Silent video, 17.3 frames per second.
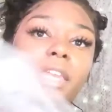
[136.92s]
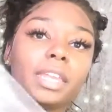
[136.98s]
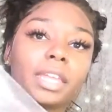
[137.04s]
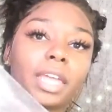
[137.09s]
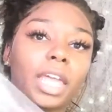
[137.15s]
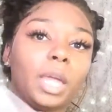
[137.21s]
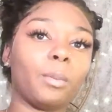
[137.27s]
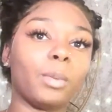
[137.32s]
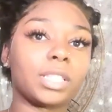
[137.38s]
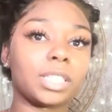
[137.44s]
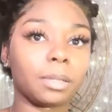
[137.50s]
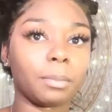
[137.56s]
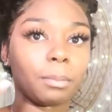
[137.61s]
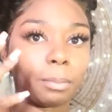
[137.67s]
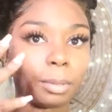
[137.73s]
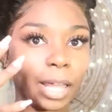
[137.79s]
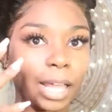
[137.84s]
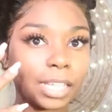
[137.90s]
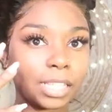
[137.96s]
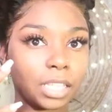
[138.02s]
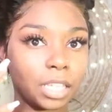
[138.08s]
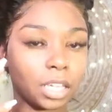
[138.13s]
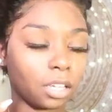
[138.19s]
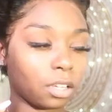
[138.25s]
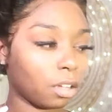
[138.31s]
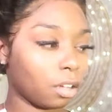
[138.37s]
And it came with some
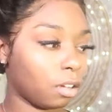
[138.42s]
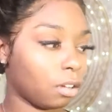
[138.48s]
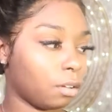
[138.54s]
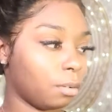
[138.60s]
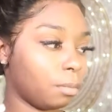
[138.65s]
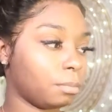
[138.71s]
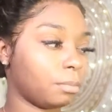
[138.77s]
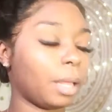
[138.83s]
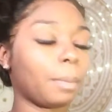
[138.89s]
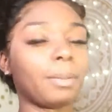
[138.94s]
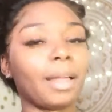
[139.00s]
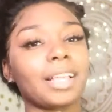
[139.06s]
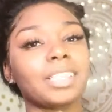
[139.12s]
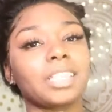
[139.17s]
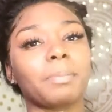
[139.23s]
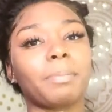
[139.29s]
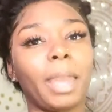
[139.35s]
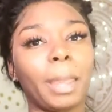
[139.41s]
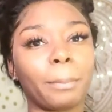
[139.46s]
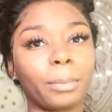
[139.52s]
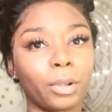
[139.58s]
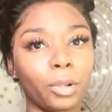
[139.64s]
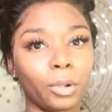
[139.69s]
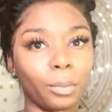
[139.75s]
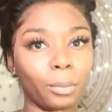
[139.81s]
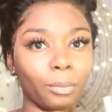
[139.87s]
plastic, not plastic,
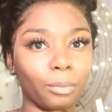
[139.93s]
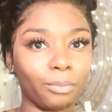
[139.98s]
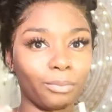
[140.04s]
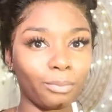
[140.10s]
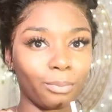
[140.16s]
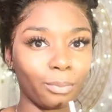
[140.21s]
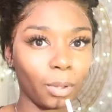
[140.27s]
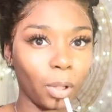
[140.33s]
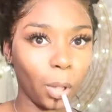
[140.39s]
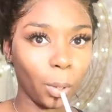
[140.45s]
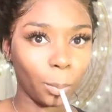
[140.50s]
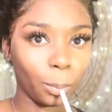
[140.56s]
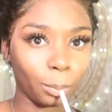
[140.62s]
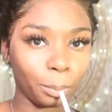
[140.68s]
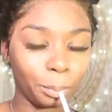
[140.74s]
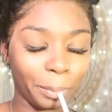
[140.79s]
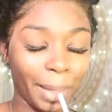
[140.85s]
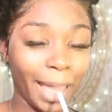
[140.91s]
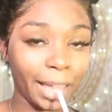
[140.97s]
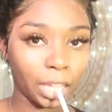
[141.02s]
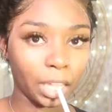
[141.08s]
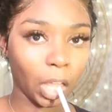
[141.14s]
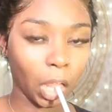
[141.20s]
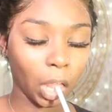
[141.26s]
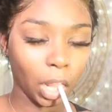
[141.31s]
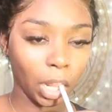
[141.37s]
paper
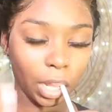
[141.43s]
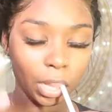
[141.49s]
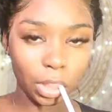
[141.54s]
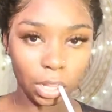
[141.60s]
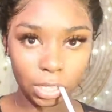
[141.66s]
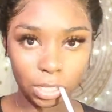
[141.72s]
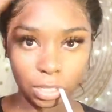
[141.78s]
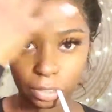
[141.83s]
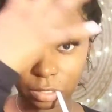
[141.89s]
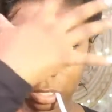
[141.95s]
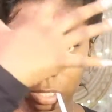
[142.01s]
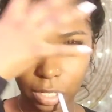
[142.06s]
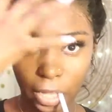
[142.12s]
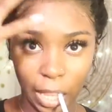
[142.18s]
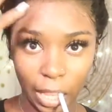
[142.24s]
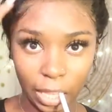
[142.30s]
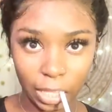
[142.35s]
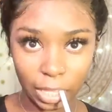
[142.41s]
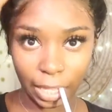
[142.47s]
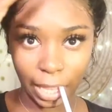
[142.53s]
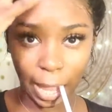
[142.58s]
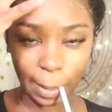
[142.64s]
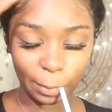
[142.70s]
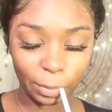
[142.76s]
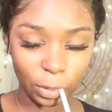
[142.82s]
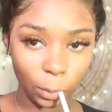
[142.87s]
packing in the
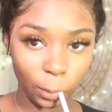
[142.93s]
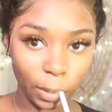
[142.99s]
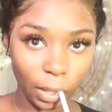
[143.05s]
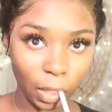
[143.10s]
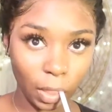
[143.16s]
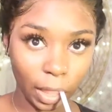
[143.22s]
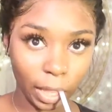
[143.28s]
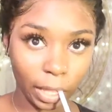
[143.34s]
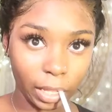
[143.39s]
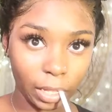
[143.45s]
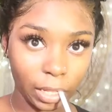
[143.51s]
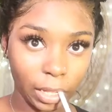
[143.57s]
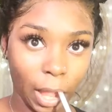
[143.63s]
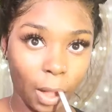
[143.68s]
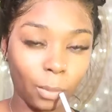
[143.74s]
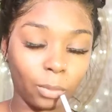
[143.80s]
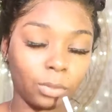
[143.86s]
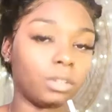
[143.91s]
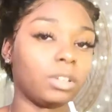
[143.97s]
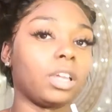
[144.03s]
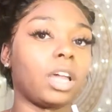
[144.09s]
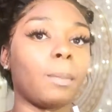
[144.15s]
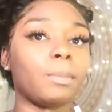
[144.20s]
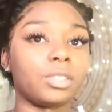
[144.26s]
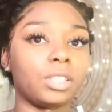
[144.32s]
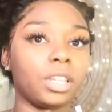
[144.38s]
cap of the wig, like how
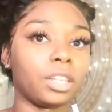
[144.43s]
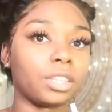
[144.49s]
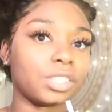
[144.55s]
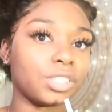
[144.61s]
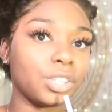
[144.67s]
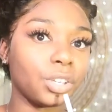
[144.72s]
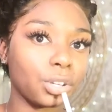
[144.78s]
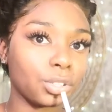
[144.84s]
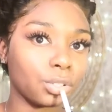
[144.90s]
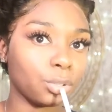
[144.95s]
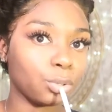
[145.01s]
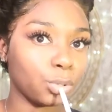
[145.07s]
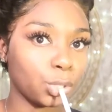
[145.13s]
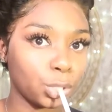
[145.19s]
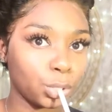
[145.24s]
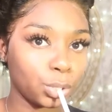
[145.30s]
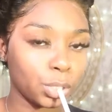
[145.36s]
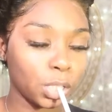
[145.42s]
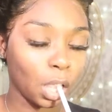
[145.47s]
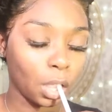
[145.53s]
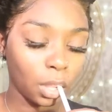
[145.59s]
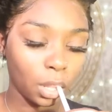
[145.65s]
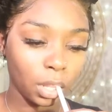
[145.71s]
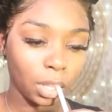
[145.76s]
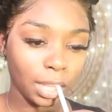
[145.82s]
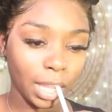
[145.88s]
it comes in like sneakers or new shoes,
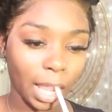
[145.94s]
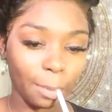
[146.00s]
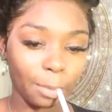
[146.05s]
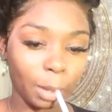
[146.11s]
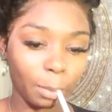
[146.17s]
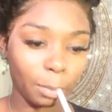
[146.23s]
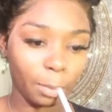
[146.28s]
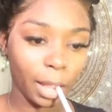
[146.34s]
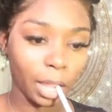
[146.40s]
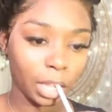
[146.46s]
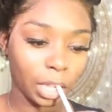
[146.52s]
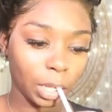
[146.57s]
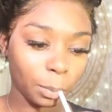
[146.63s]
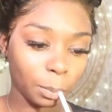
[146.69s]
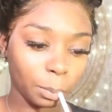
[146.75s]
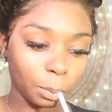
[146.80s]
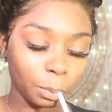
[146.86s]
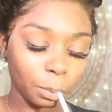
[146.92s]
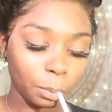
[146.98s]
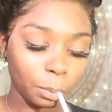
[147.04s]
have paper packing.